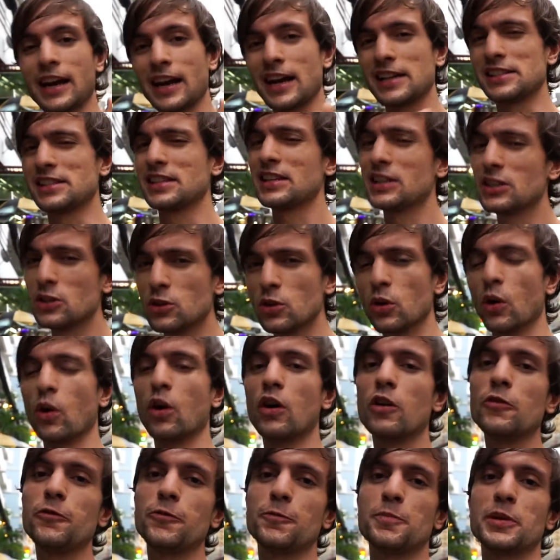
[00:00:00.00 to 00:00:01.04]
cutting you
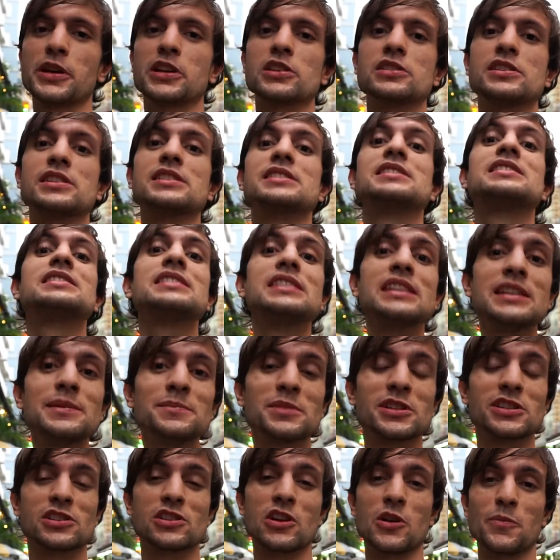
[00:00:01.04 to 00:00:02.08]
off, because it
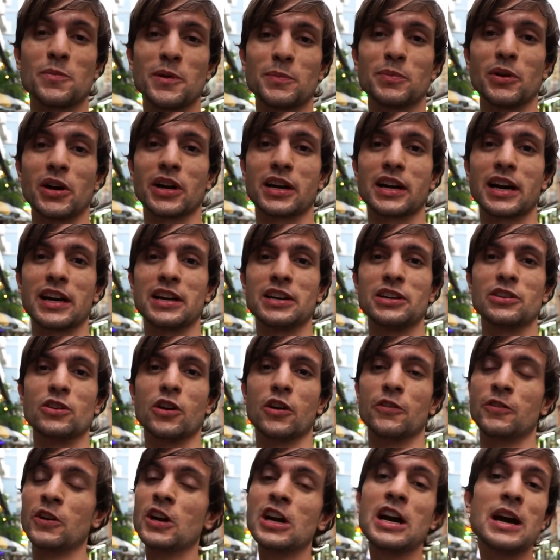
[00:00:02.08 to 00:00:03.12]
seems as though people are cutting you
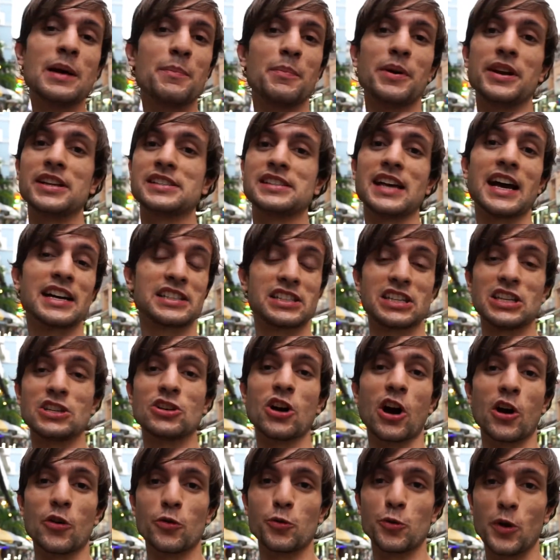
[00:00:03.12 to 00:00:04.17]
off, but it's actually
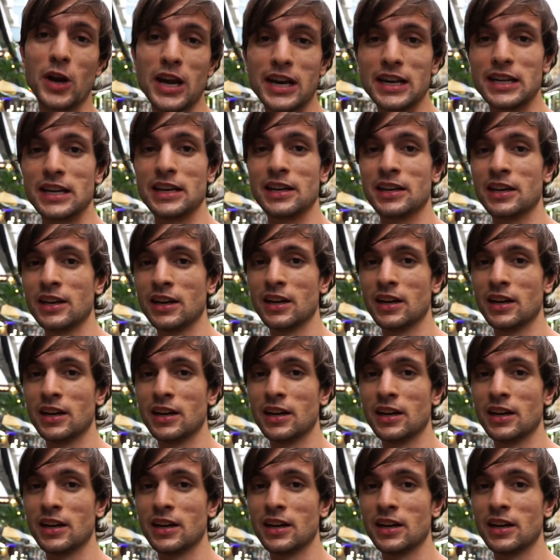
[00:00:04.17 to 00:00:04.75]
not really